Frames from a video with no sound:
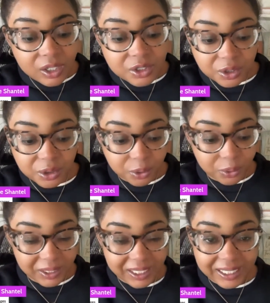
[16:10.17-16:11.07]
to
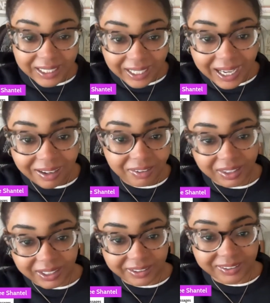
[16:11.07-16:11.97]
get out
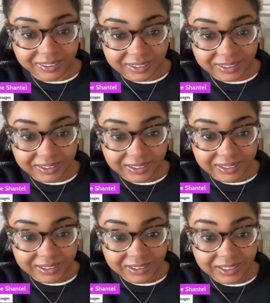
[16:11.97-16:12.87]
there,
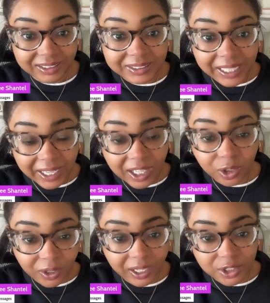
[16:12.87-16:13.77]
take a
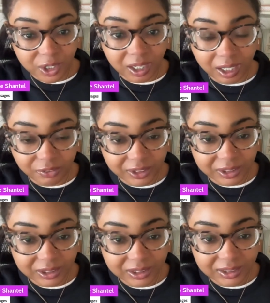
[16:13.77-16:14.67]
look at your
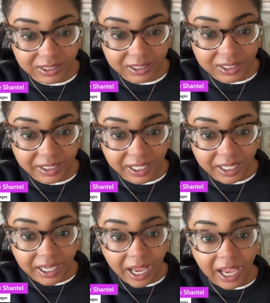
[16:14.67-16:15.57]
offers,
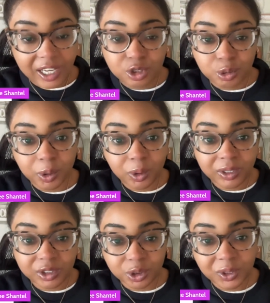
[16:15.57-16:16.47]
and truly,
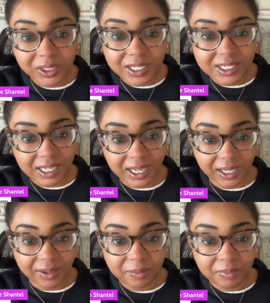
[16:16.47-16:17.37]
truly
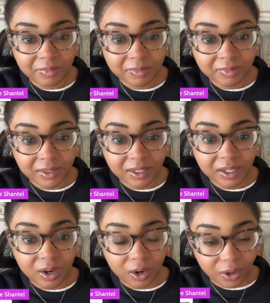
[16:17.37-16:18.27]
see,
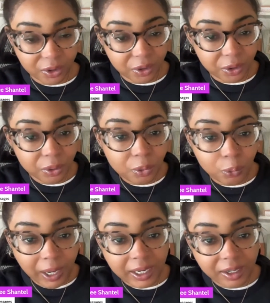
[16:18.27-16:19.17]
are you
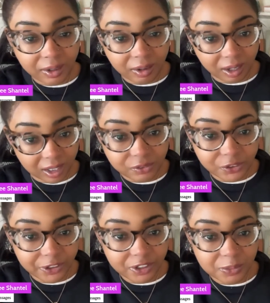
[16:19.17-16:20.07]
writing your
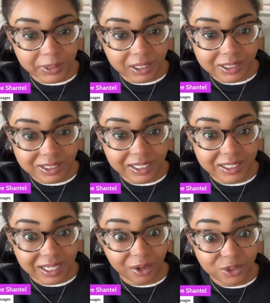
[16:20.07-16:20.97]
offers because it
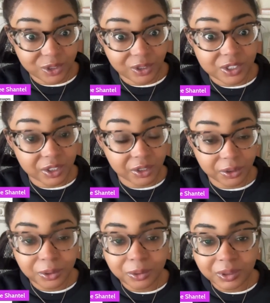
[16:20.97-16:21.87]
sounds good to
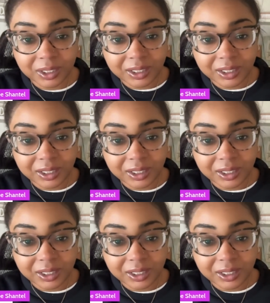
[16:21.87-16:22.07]
you?